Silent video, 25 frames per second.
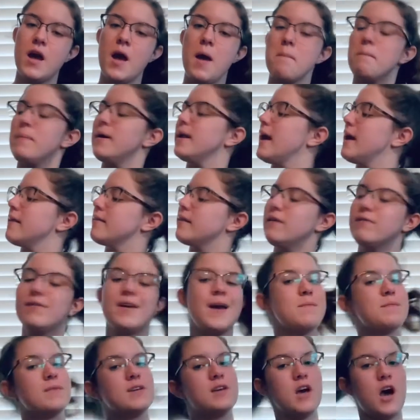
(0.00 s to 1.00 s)
but as I've
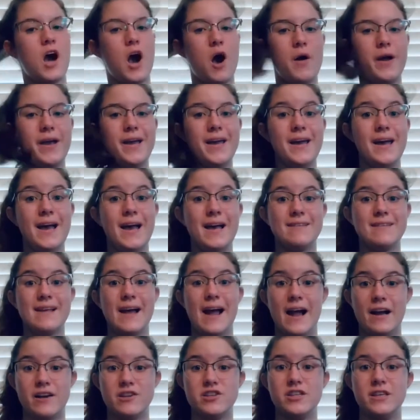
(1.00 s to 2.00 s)
kept going, it has
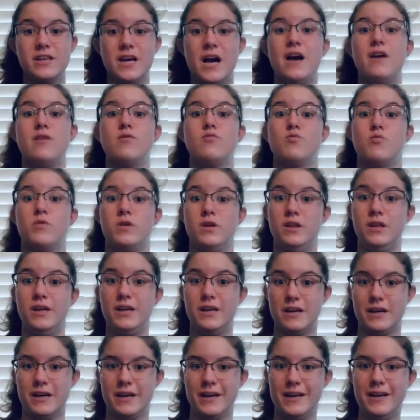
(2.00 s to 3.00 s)
actually gotten really good,